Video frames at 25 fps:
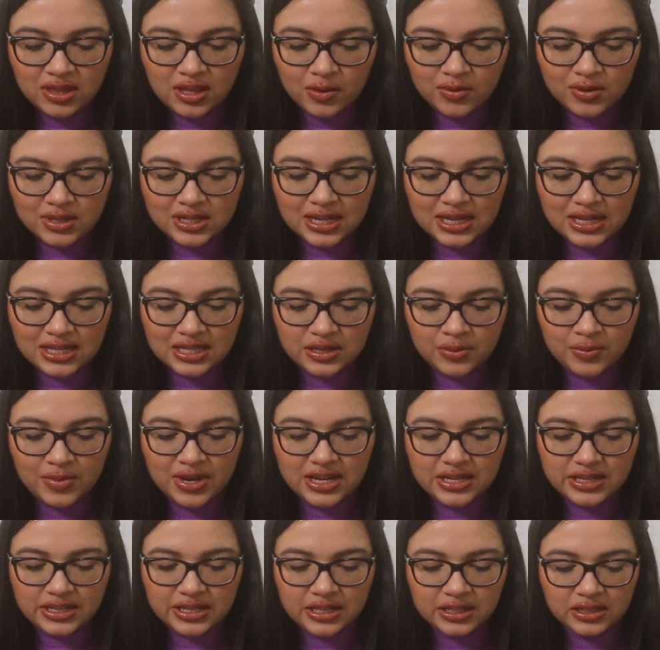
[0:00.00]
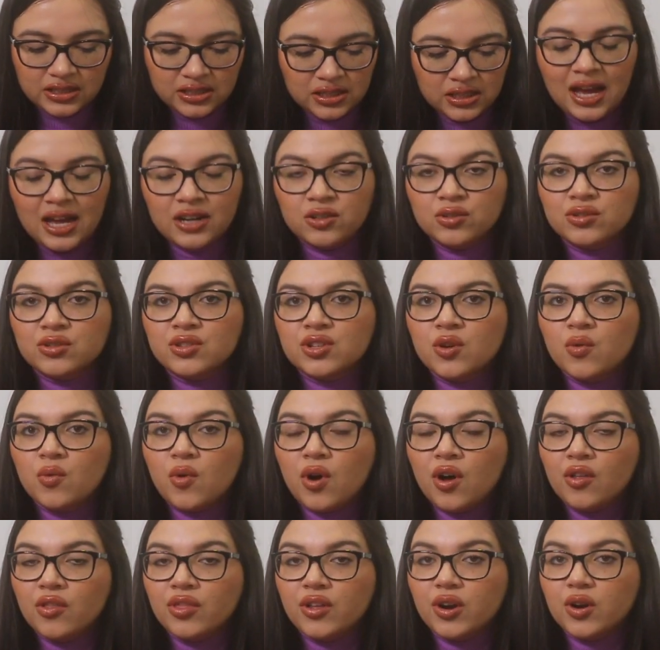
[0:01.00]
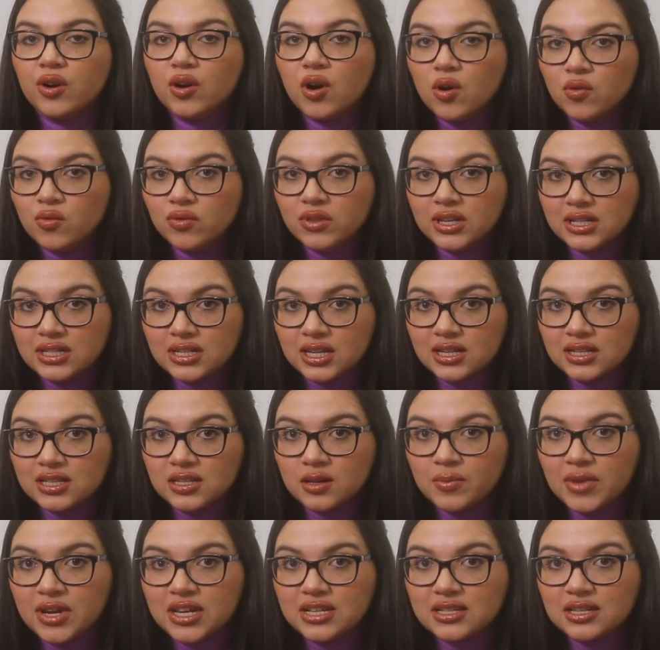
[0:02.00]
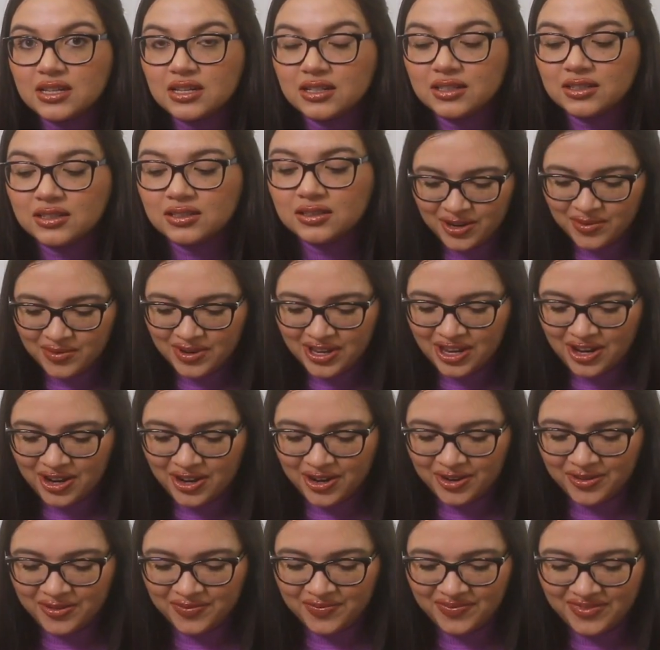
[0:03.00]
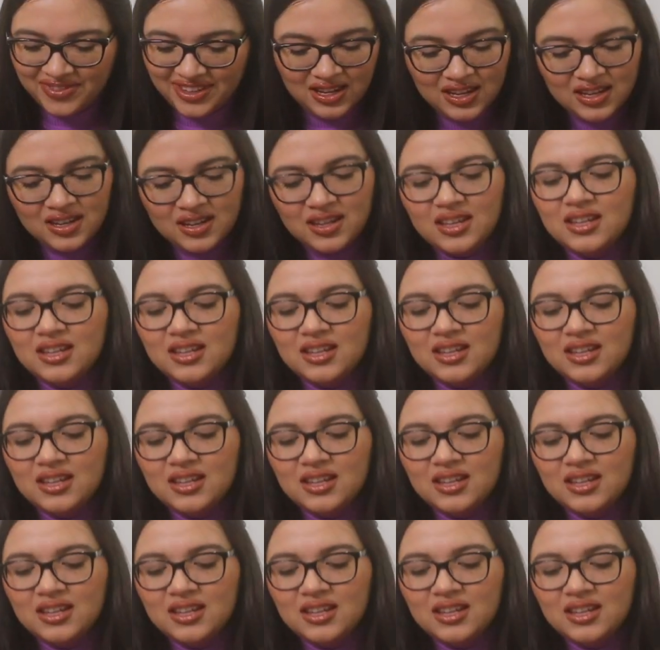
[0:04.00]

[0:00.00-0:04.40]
they would taste amazing and also on their own they taste amazing. Here we go. It